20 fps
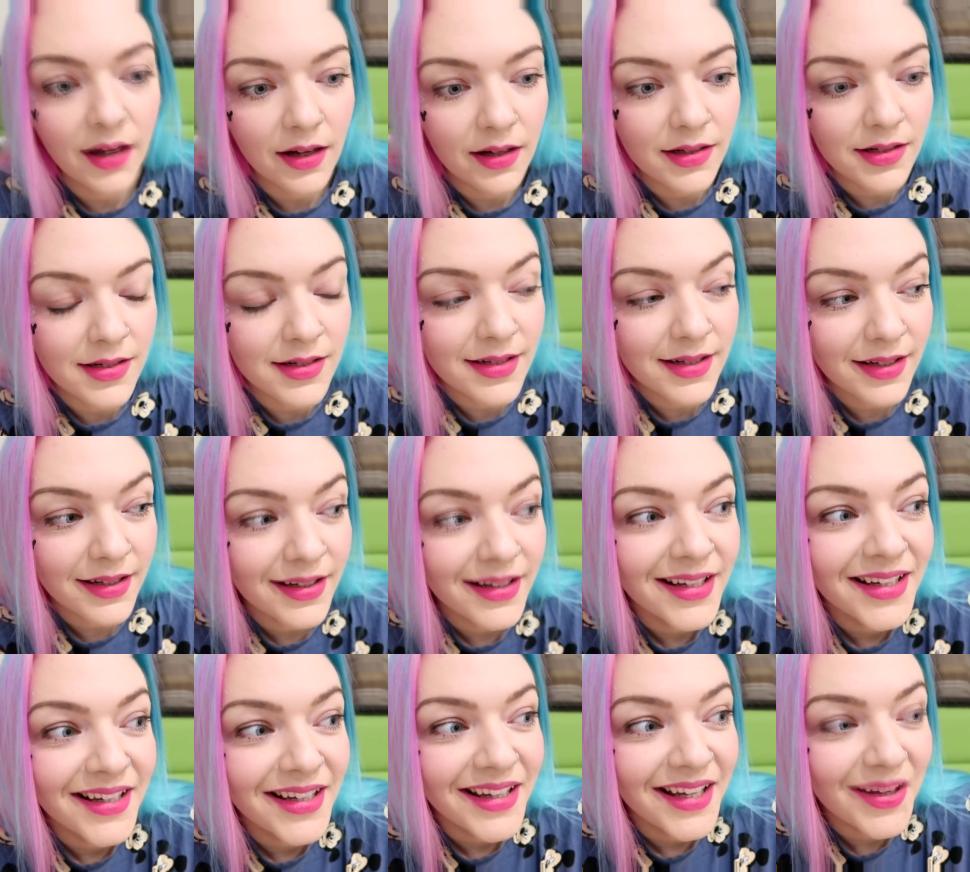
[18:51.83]
And
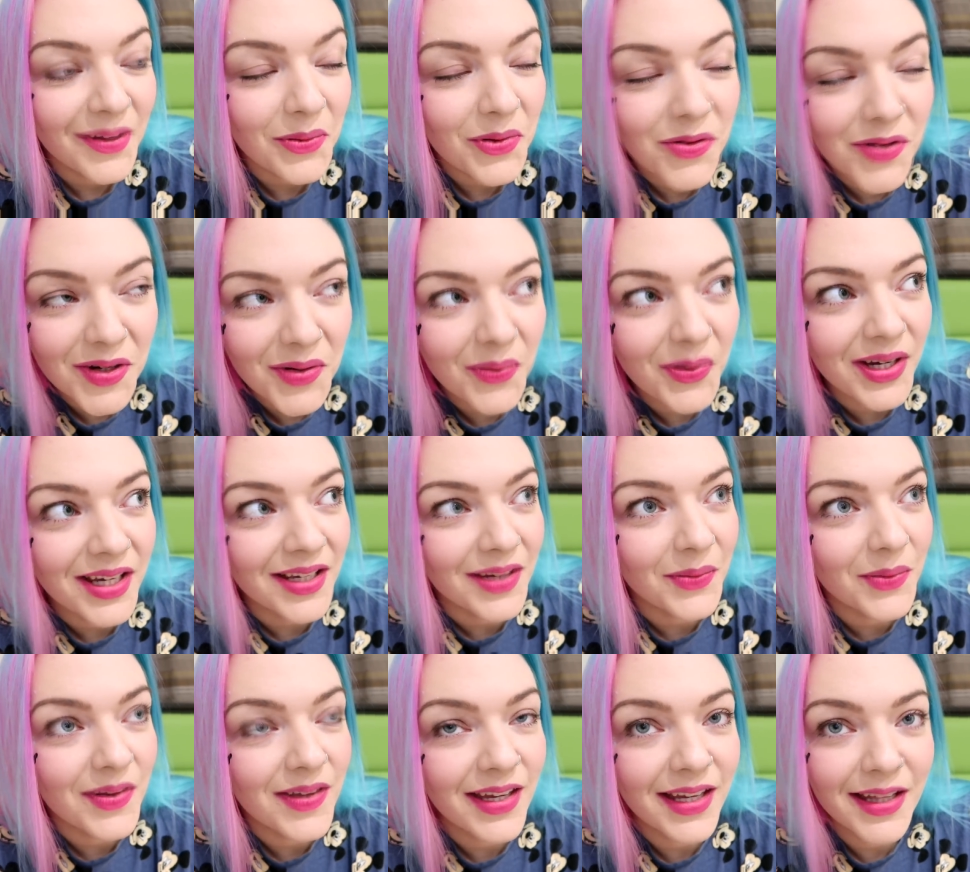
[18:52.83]
it was really weird.
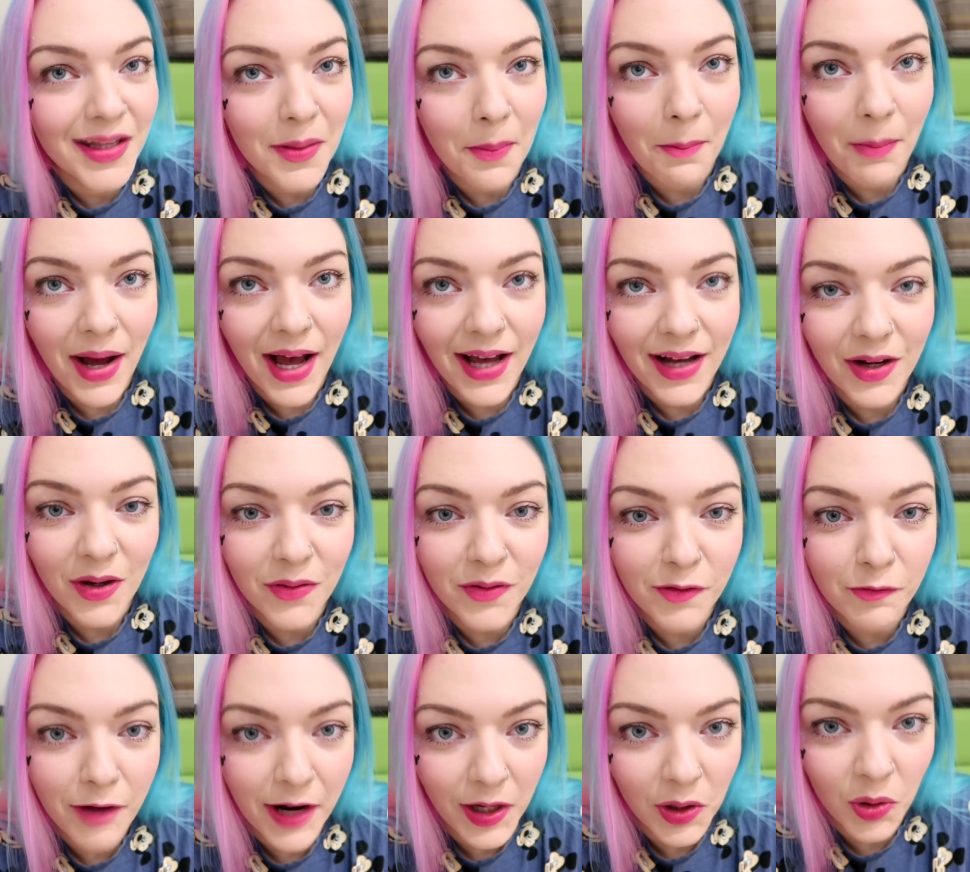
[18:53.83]
It was in the back of
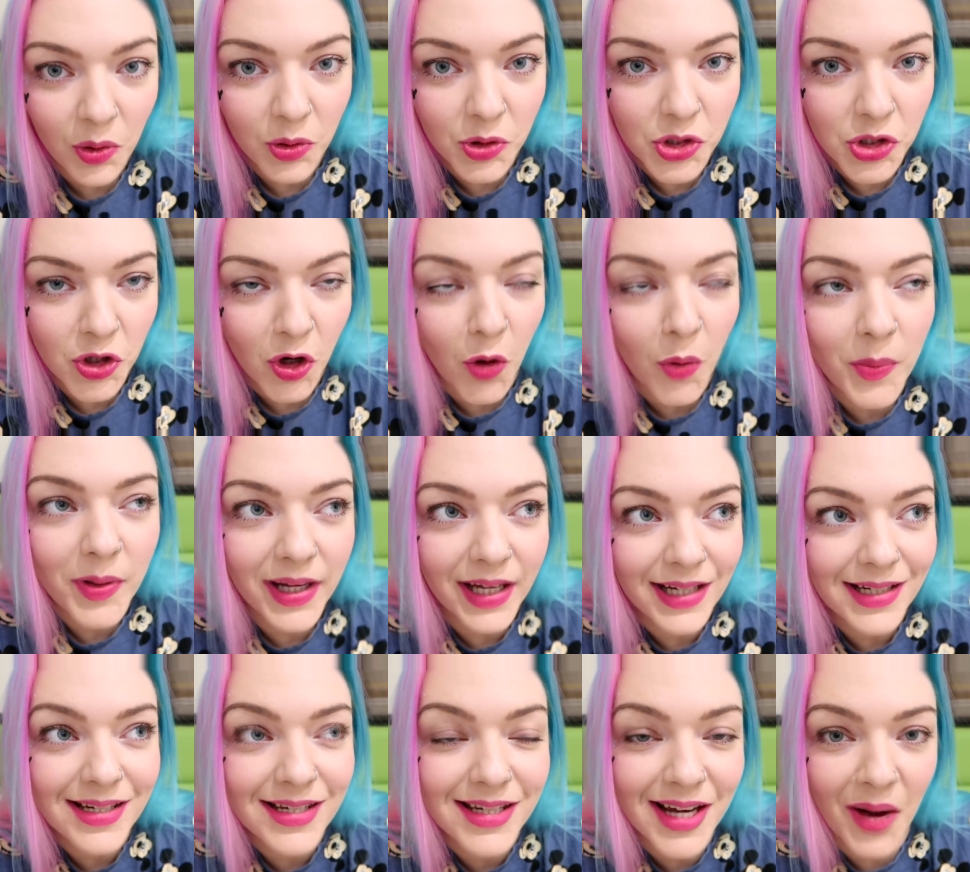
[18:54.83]
a record shop,
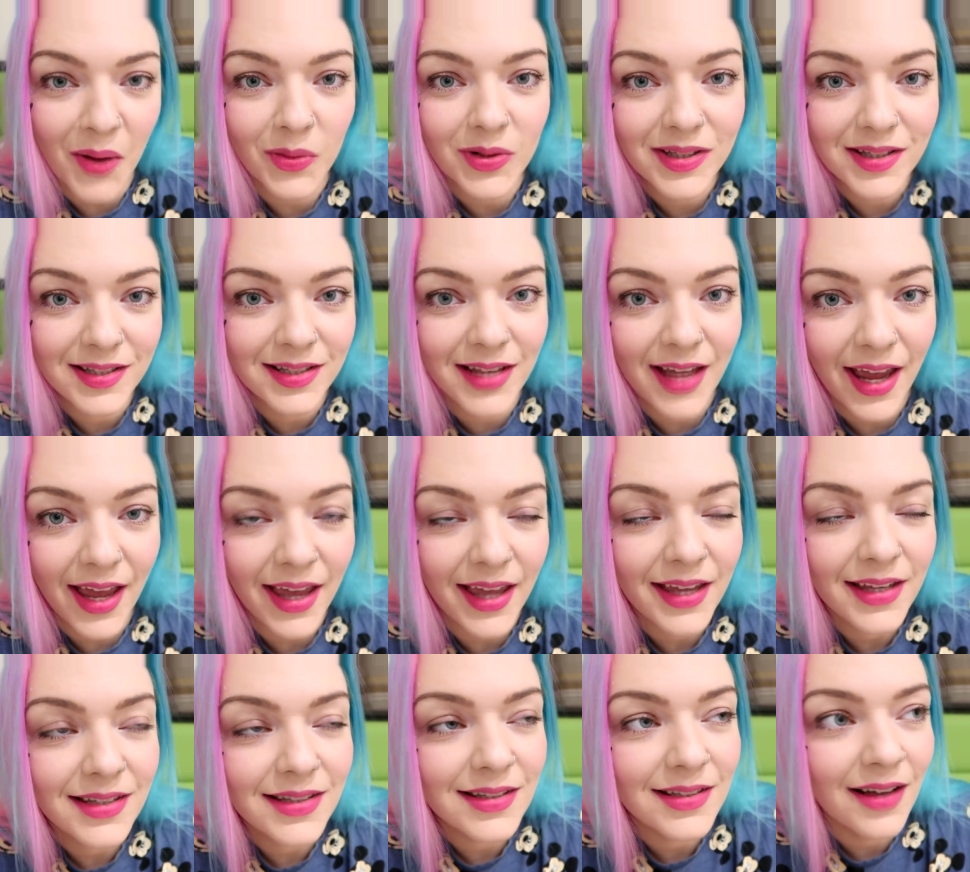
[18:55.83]
like
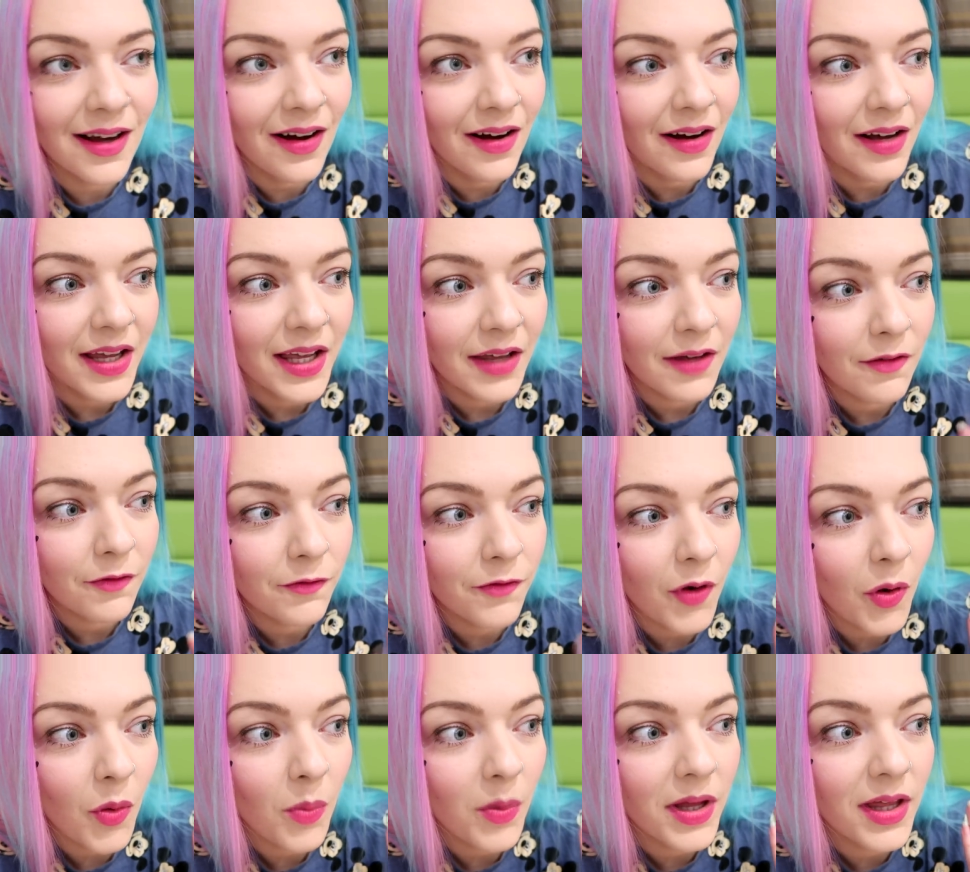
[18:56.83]
downstairs.
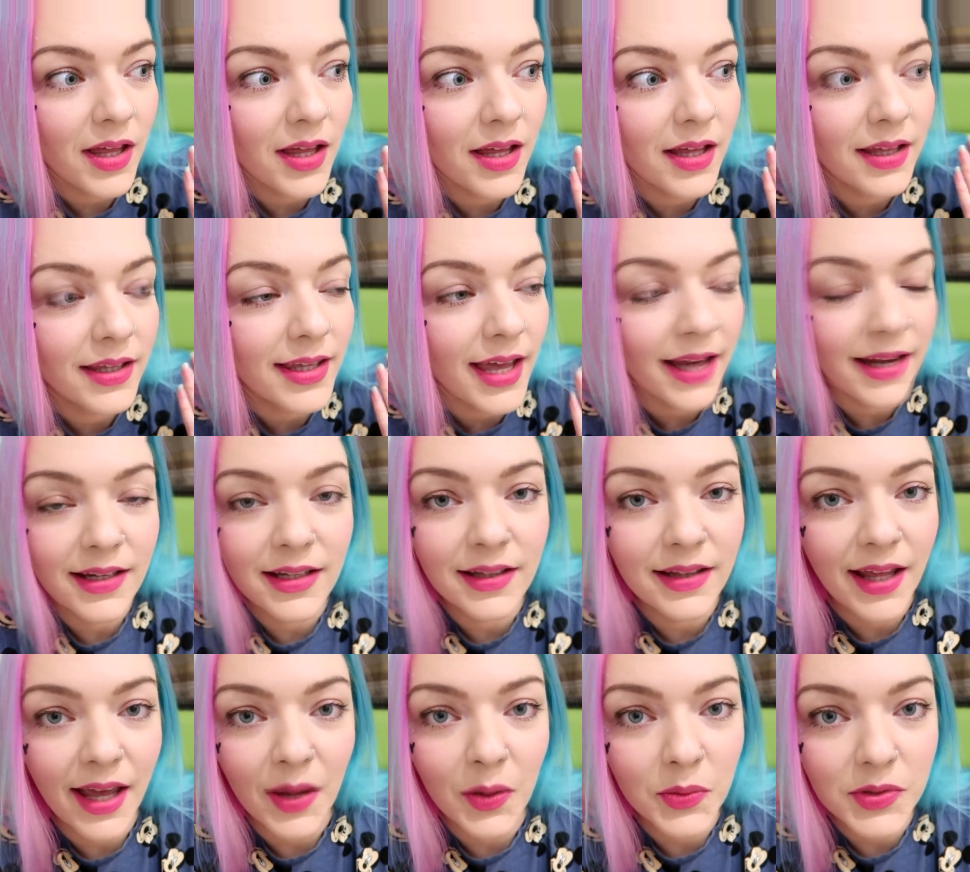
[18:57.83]
From getting
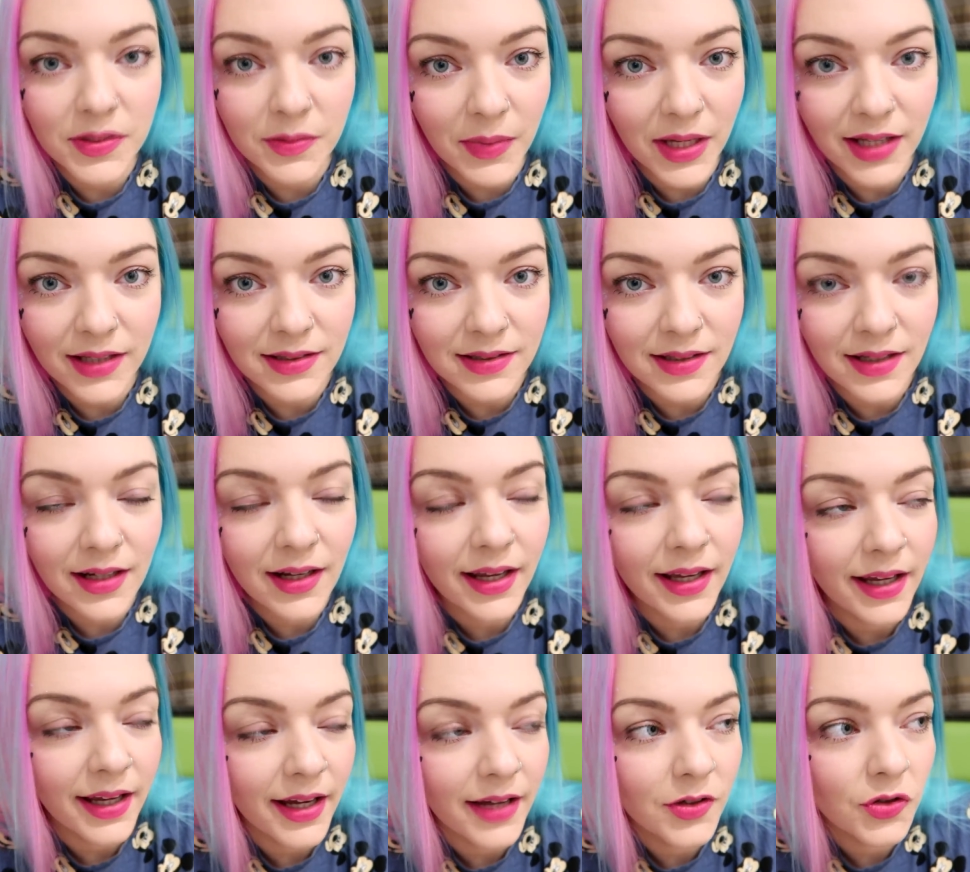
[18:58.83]
in there, it was amazing.
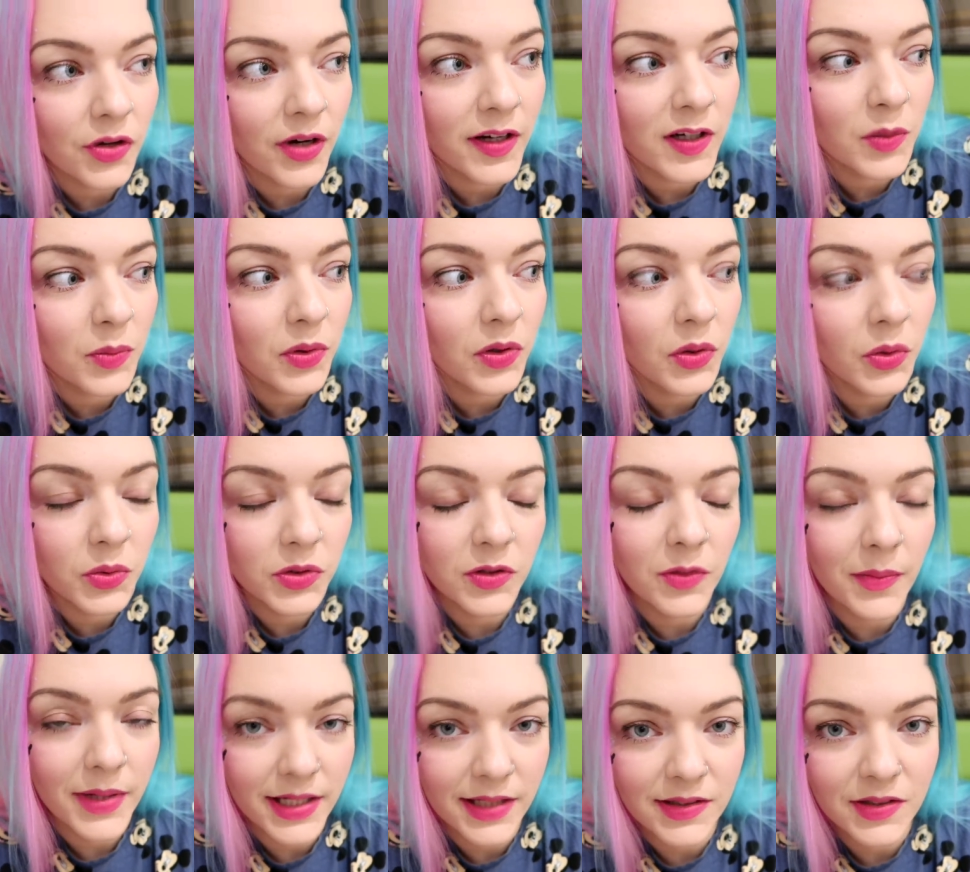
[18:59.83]
Like, I tried to put
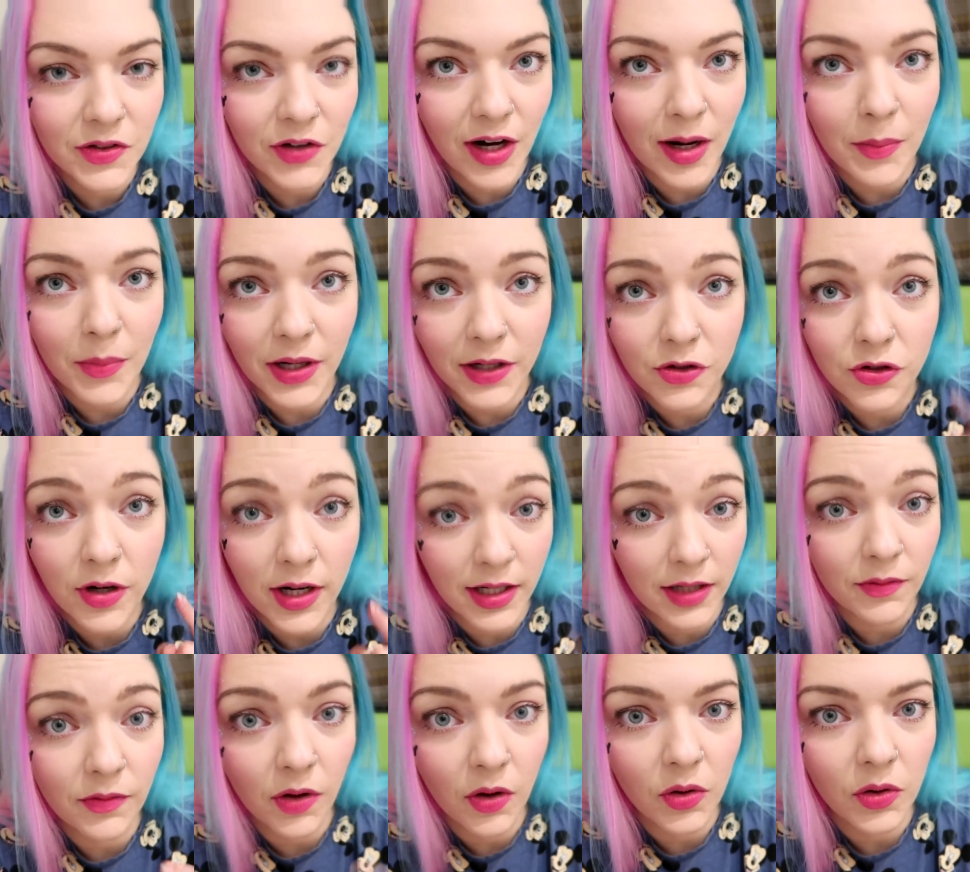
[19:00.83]
loads on my Instagram, but I
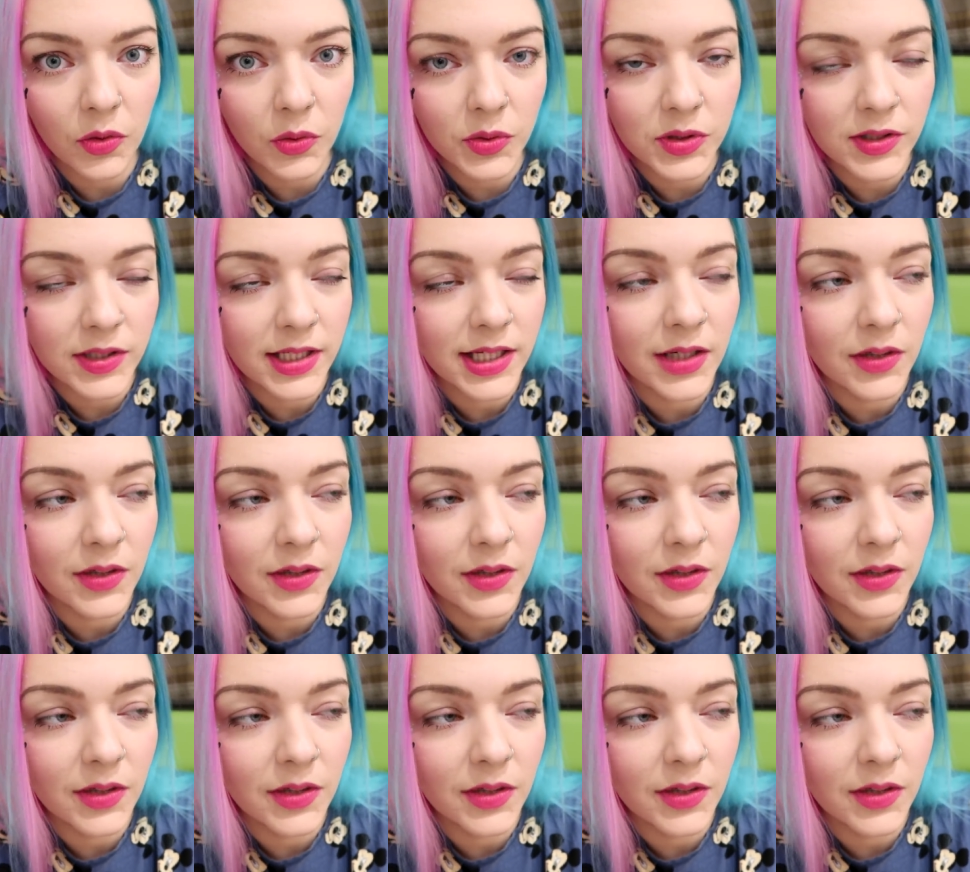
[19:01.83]
tried to vlog loads on